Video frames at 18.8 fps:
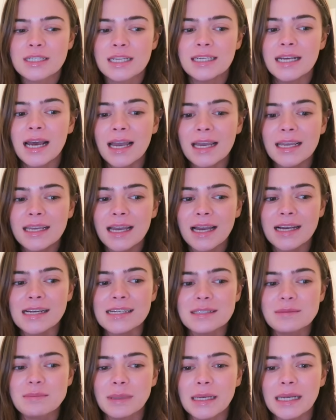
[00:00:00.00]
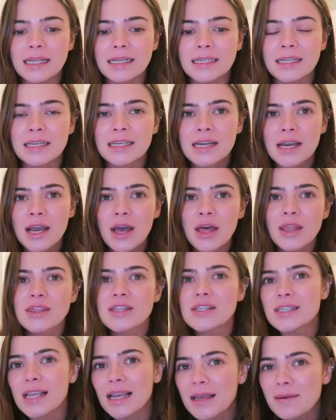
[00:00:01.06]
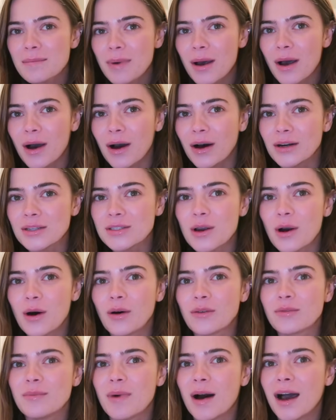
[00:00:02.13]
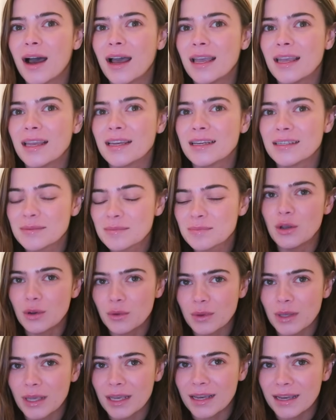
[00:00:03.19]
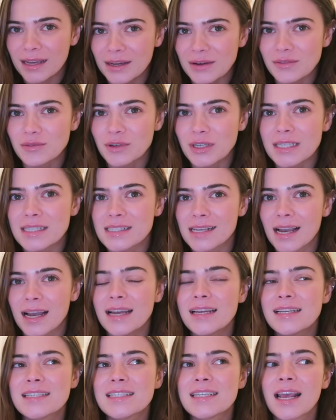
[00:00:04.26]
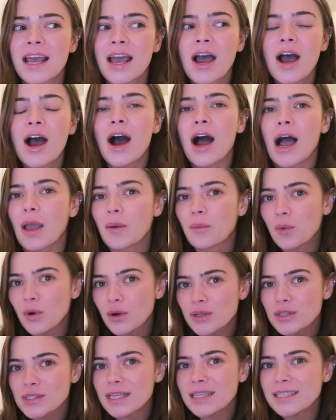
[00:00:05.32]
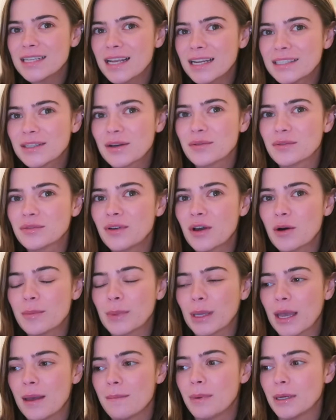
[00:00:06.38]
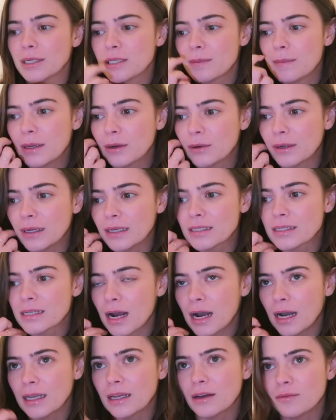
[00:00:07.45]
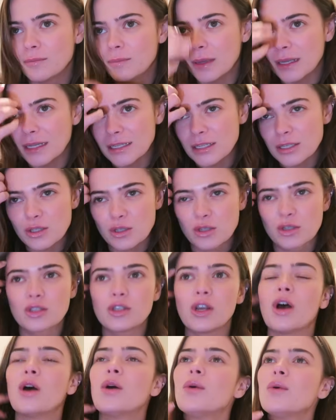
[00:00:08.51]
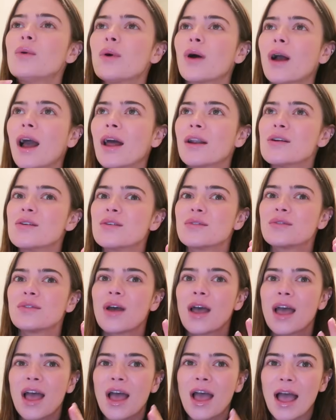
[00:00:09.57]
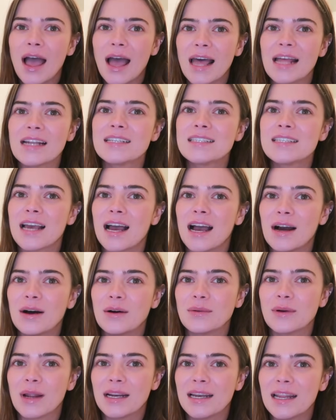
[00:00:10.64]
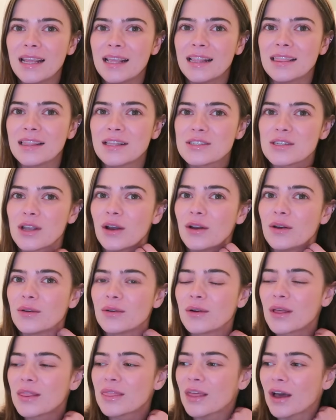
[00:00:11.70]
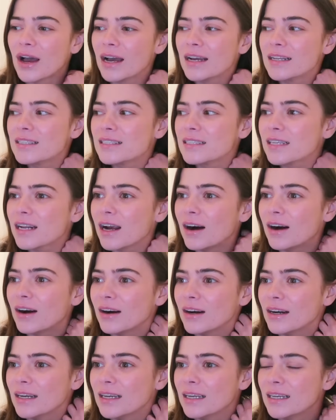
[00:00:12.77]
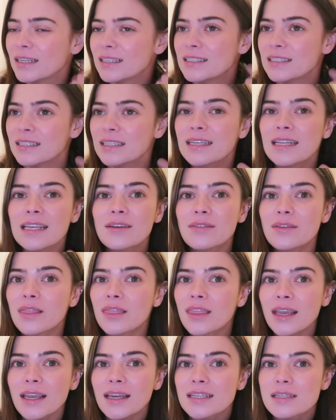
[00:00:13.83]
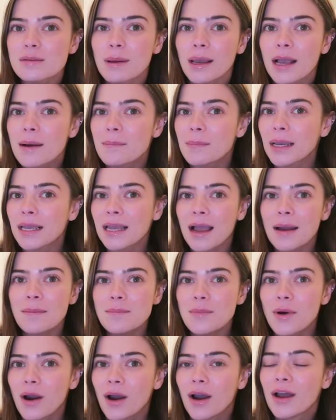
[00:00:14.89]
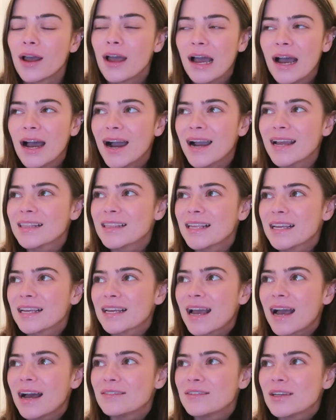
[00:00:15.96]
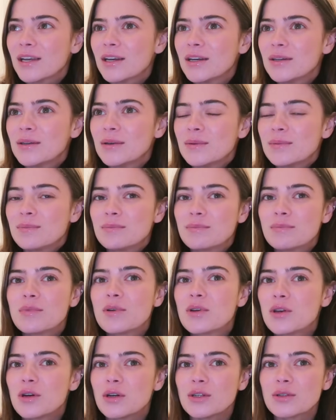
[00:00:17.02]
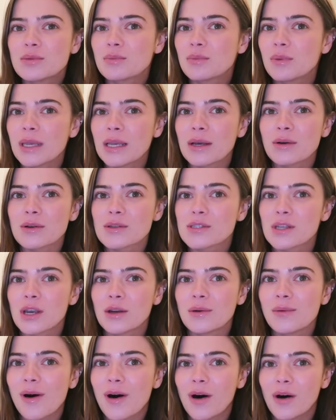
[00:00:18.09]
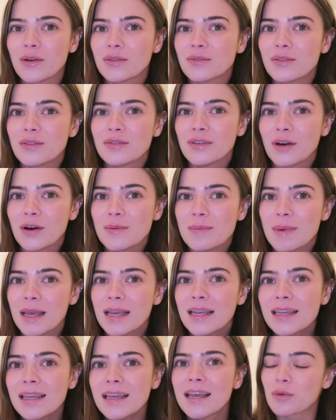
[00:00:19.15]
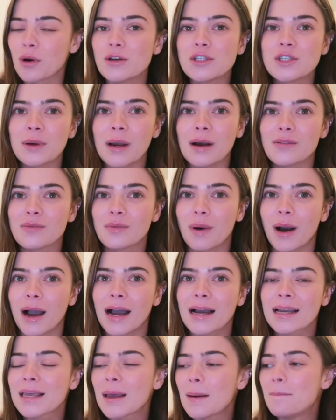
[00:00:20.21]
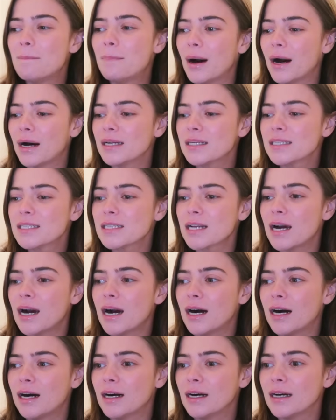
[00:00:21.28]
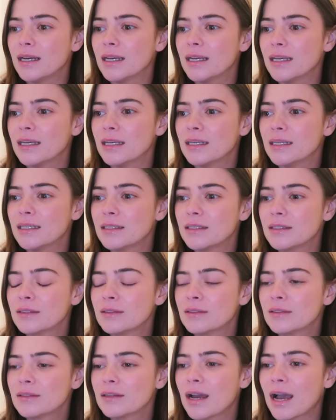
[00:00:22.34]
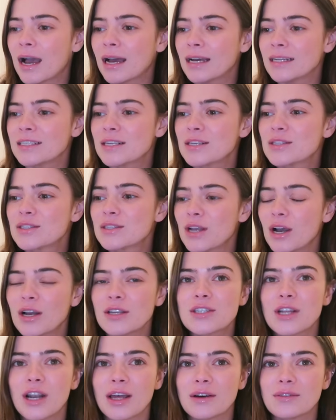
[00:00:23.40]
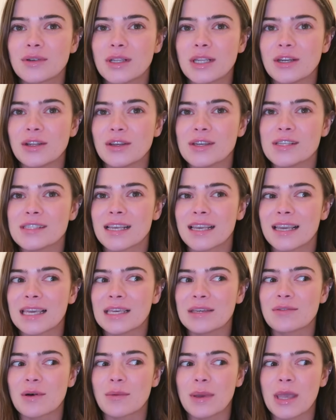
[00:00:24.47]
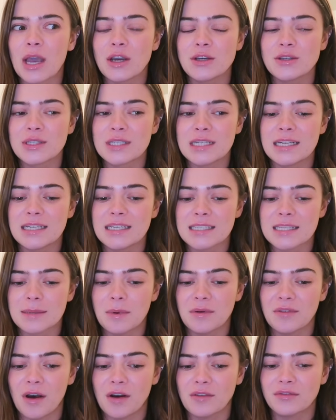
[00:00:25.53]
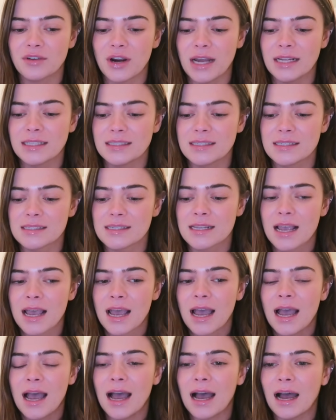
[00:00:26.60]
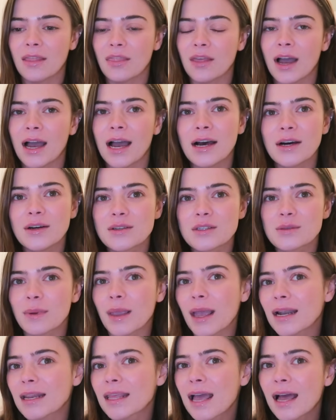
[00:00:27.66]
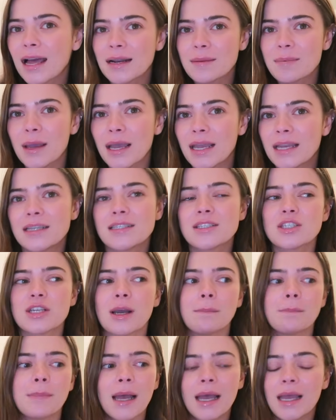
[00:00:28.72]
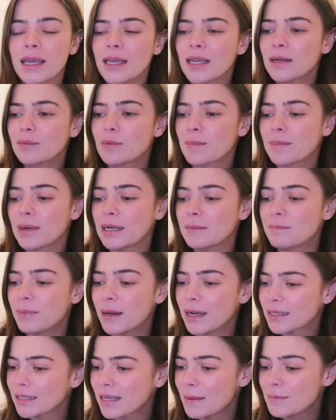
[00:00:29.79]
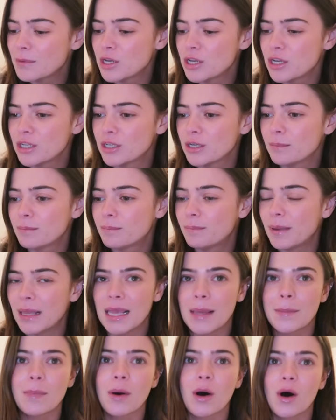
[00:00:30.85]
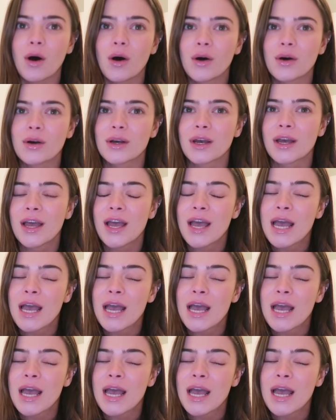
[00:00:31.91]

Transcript: today has been the second part of my New Year reset. I was intending on filming it, but to be honest, I have been so kind of head down and in the zone that I didn't even think to pick up my camera. I think having a good week or so off filming throws you out of whack, but I had such a lovely New Year's Eve. We hosted some of our friends at the house. We had canapes, champagne, we played backgammon, beer pong,